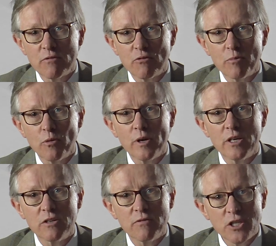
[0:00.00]
for a more
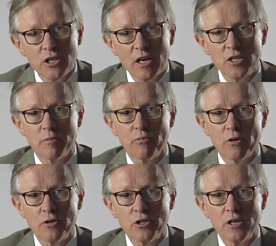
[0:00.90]
individualized
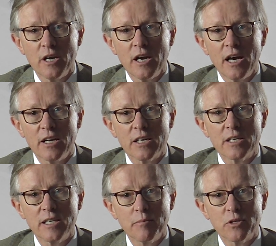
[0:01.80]
approach in an
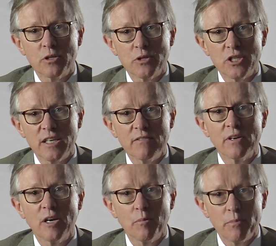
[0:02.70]
attempt to achieve
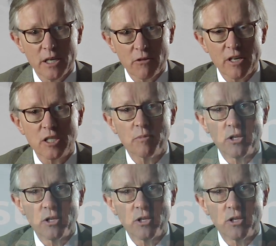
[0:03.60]
better asthma